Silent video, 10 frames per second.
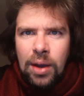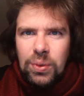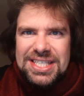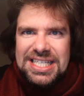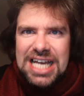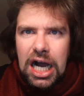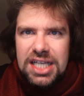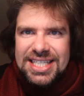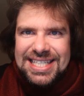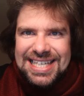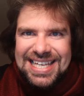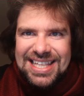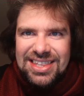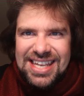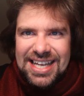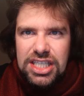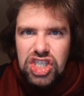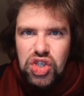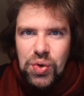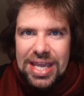was ghastly in the
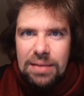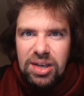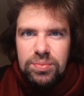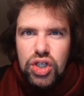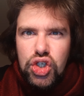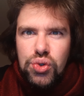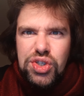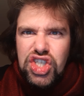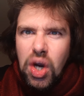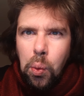extreme and produced so